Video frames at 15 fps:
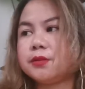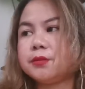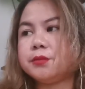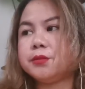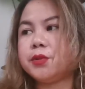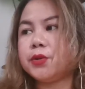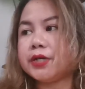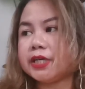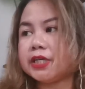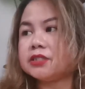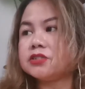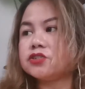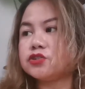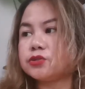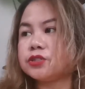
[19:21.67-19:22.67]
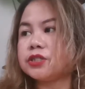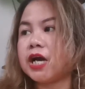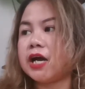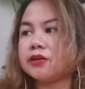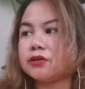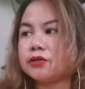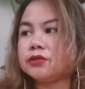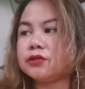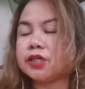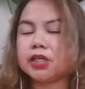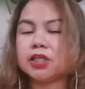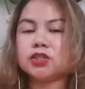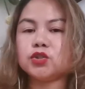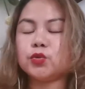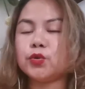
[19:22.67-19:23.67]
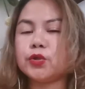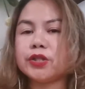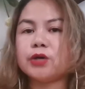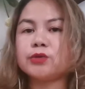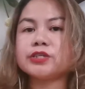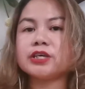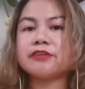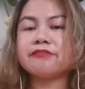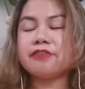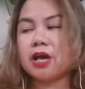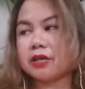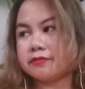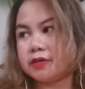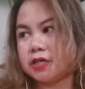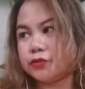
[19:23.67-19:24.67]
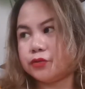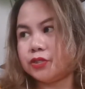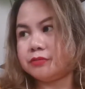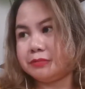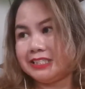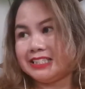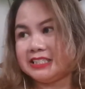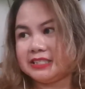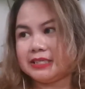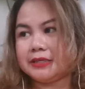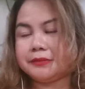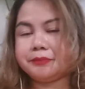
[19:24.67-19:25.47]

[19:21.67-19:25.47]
Mohenjo-daro in 2500 BC.